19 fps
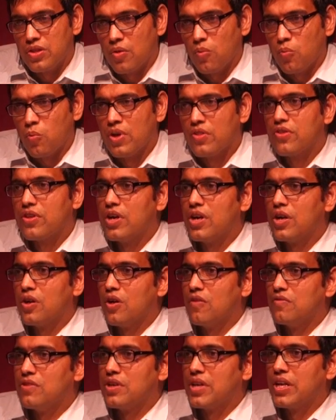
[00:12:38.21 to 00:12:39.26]
1/3
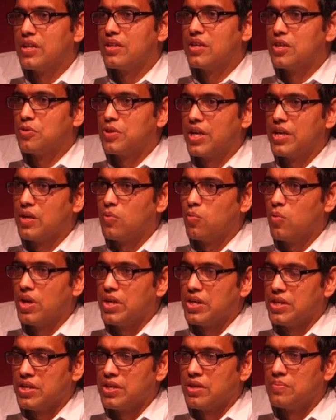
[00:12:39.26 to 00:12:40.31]
of the rain that you get in
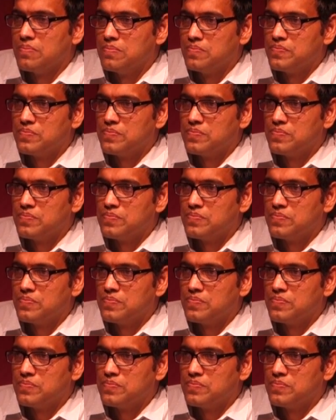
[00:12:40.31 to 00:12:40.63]
1 year.